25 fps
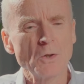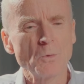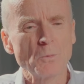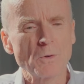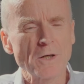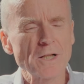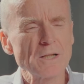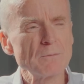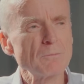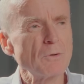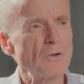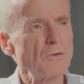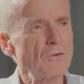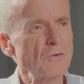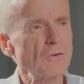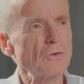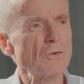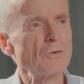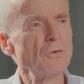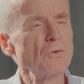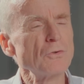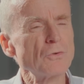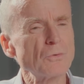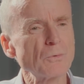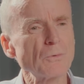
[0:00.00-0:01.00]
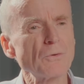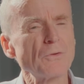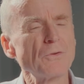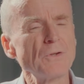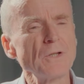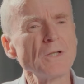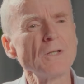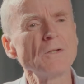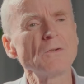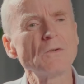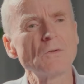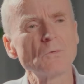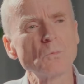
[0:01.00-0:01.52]
One of the most crucial
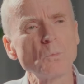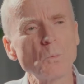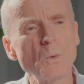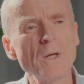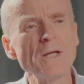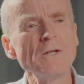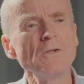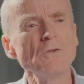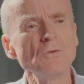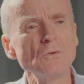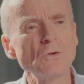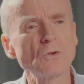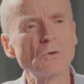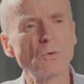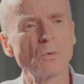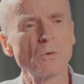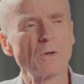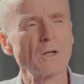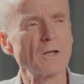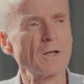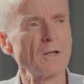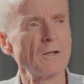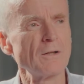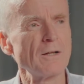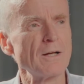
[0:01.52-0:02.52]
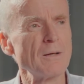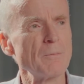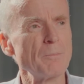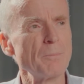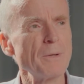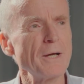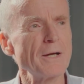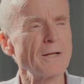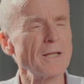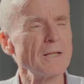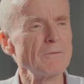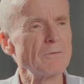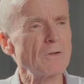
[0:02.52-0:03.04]
things is when you call a client
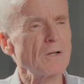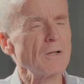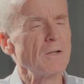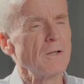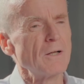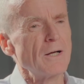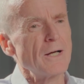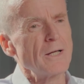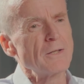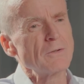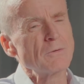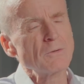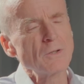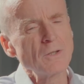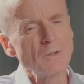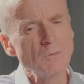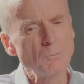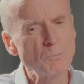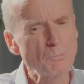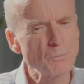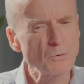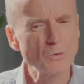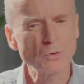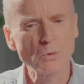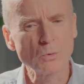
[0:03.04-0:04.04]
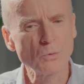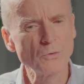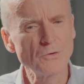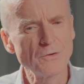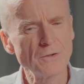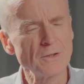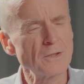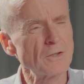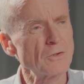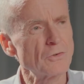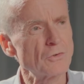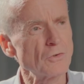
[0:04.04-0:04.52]
back. If a client calls in a